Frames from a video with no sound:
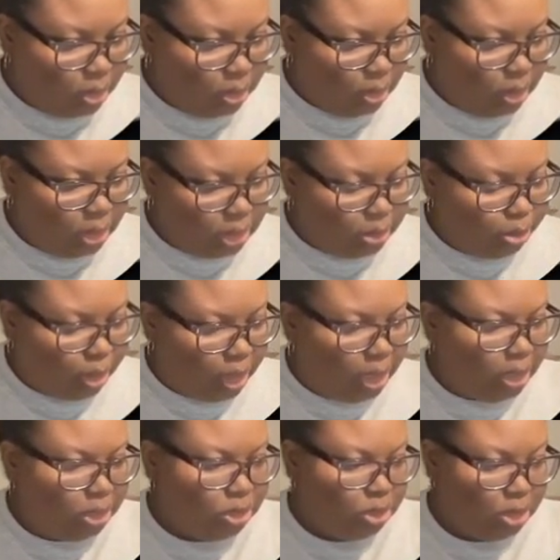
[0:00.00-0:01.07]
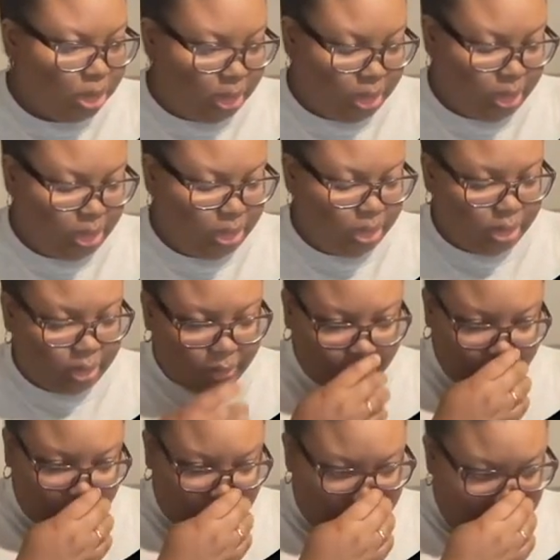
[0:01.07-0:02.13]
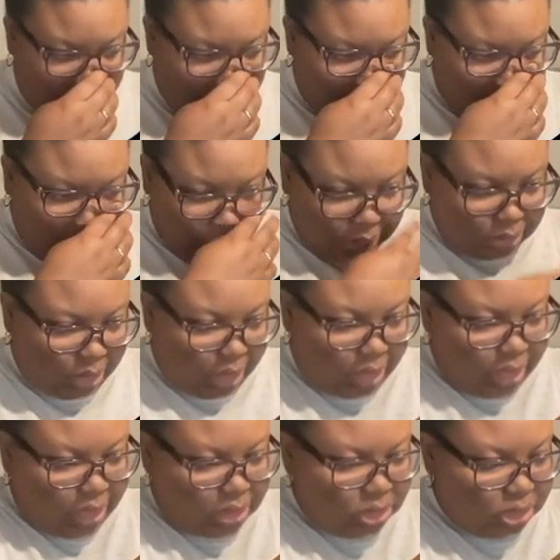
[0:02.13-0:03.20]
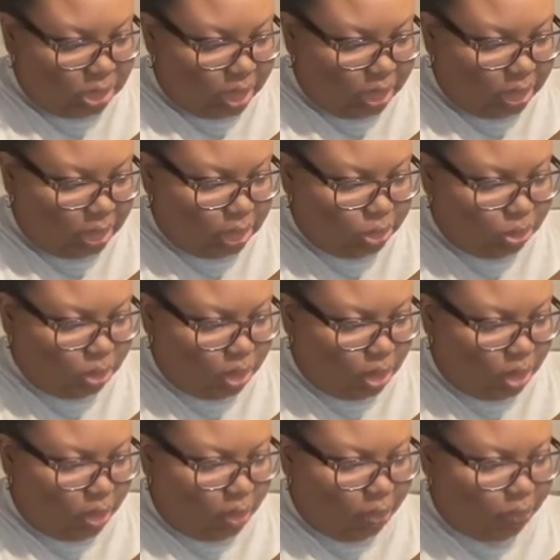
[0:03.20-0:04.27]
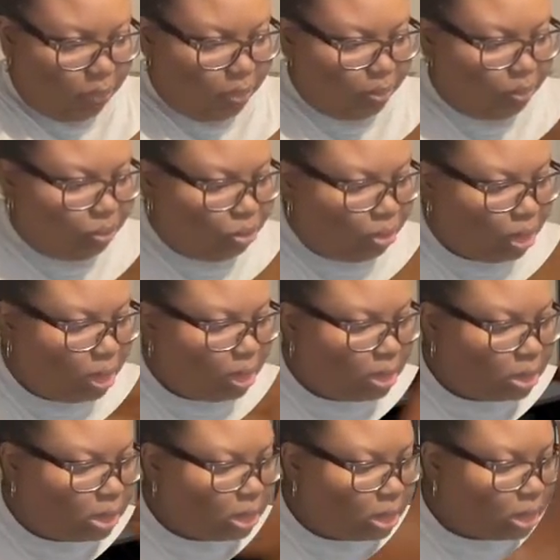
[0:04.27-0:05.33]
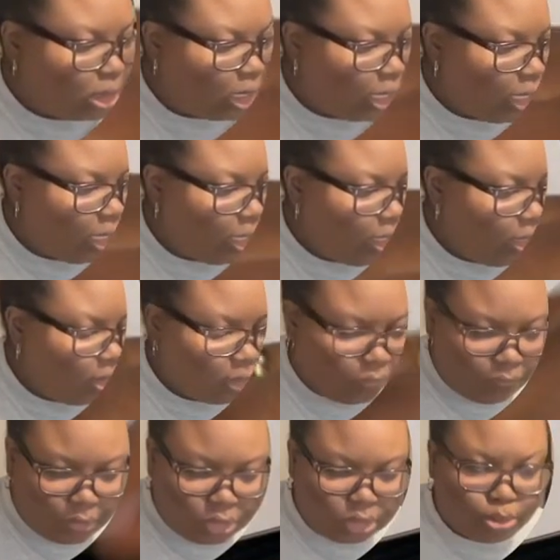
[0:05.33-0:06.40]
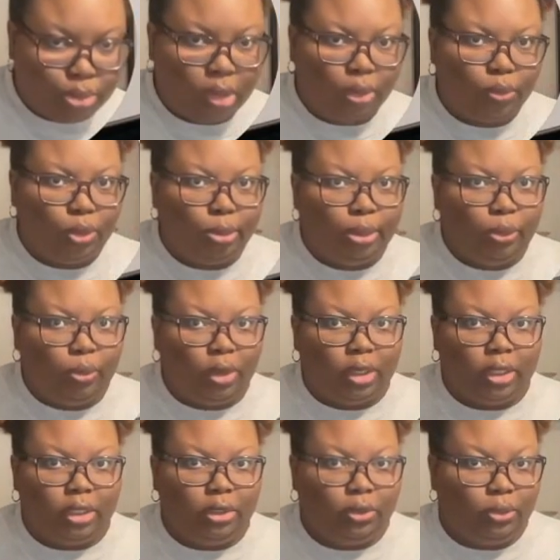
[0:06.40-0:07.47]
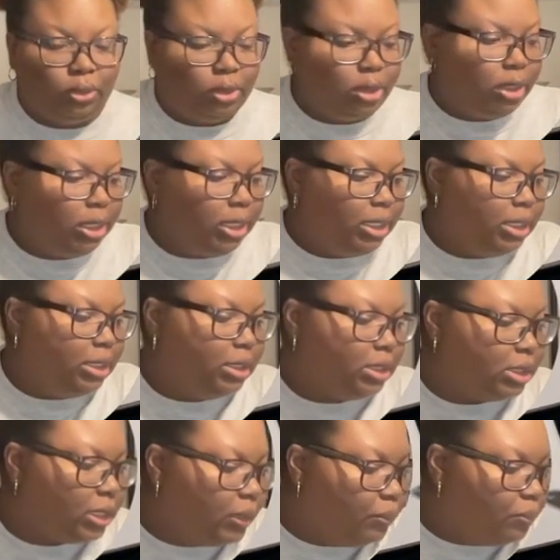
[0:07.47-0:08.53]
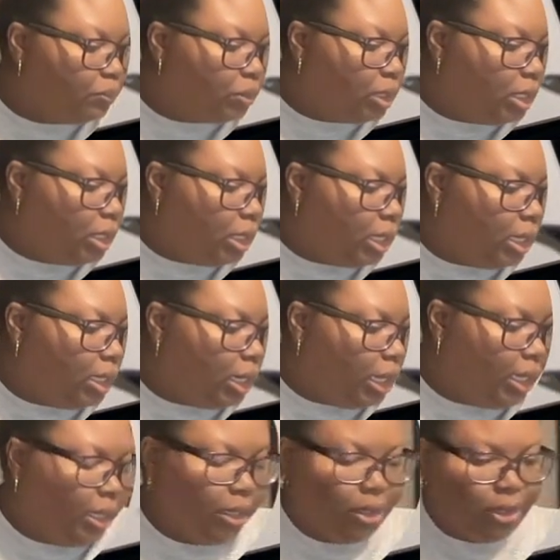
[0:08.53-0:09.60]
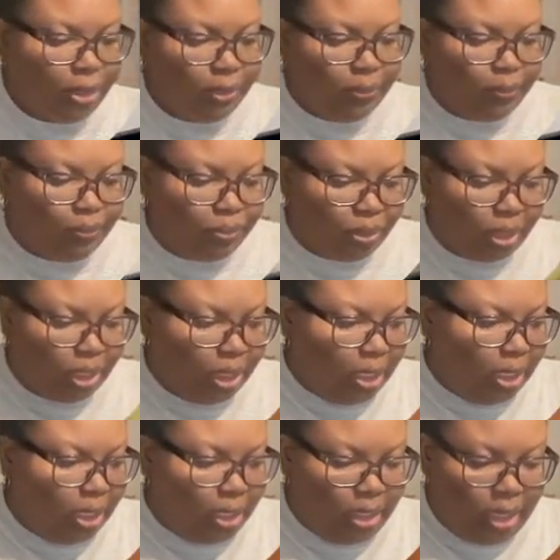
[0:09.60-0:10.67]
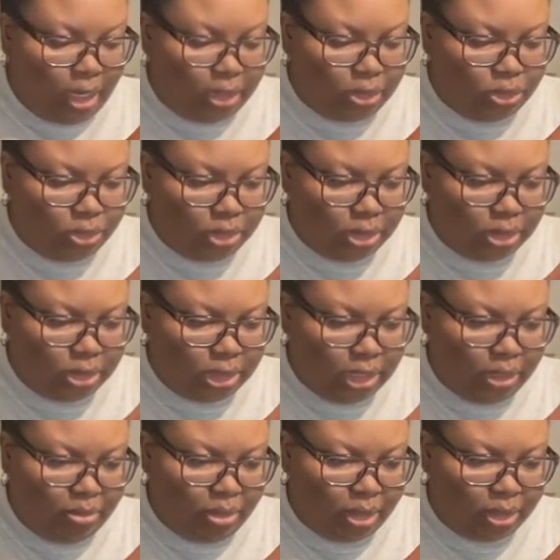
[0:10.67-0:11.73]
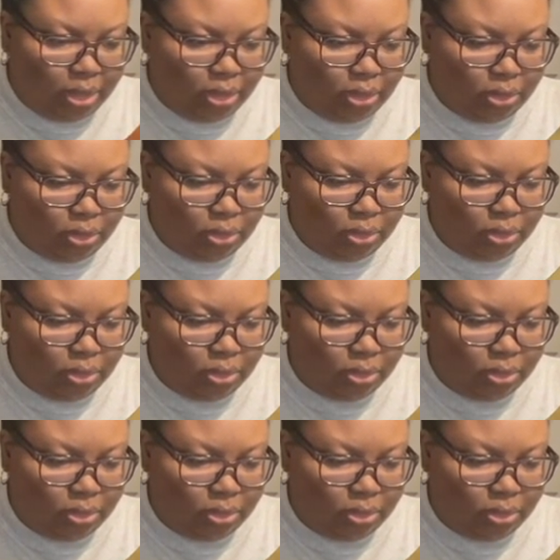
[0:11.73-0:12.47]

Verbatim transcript: this page done. So I can actually take this one off because today the first prompt we'll be working on is an anchor. And as you can see, my little